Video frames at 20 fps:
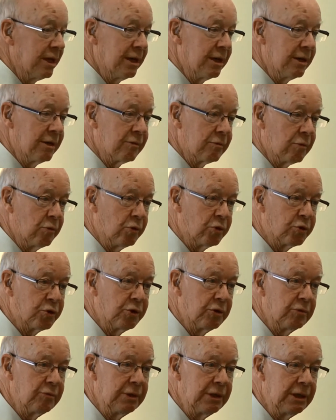there, of course,
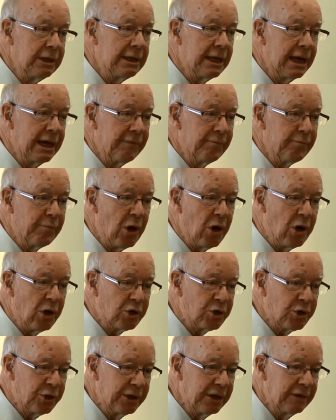do we need to have
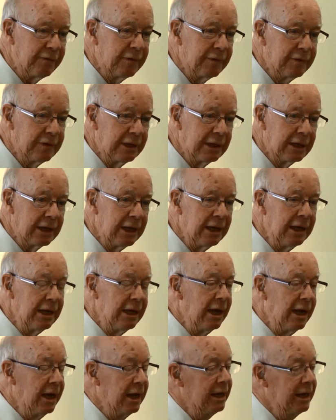marks on everything?
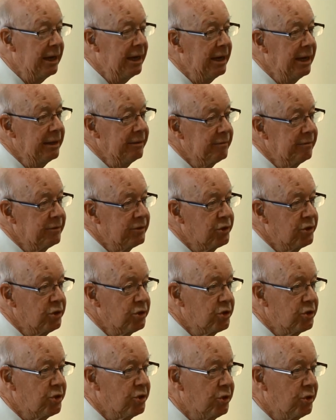The
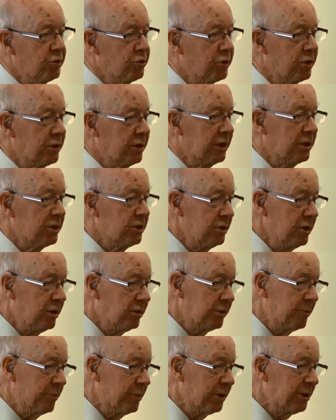research shows that that's
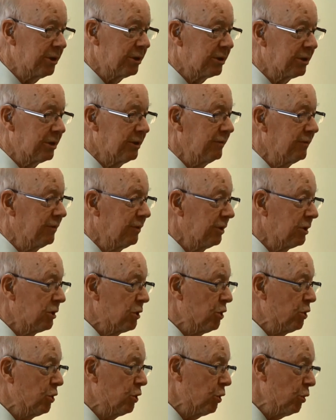not a productive thing
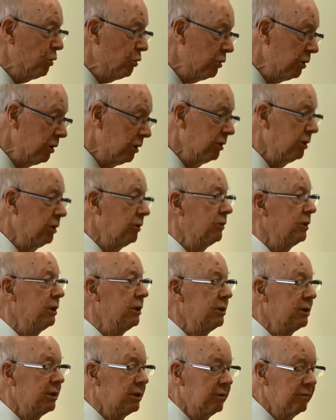to do. You
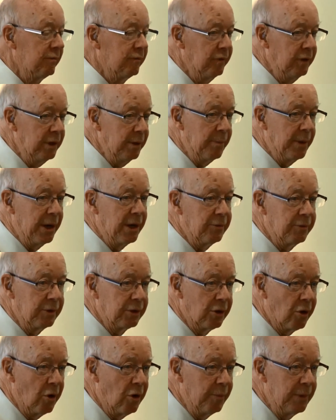need to give feedback
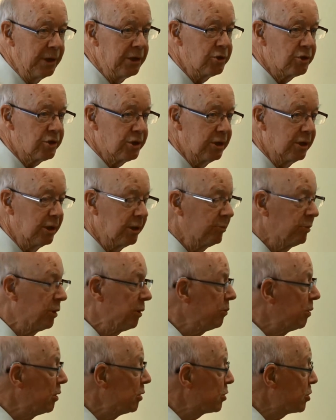with comments and
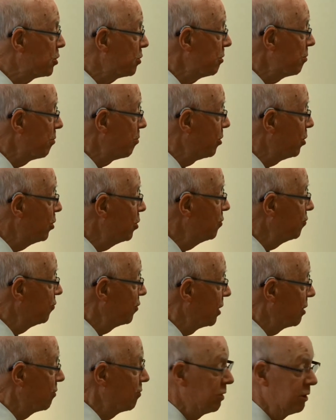helping people to improve
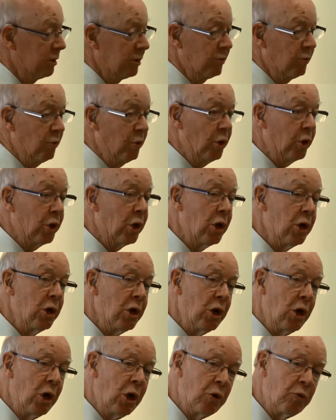their written work.
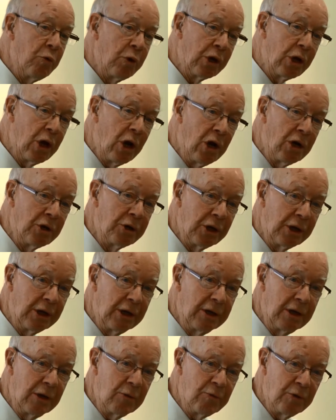Regarding
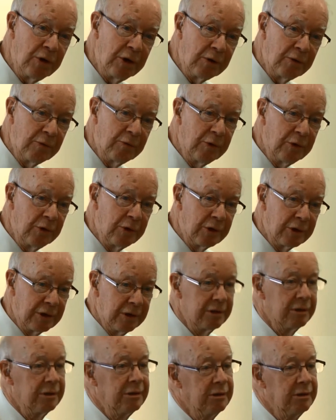any written work,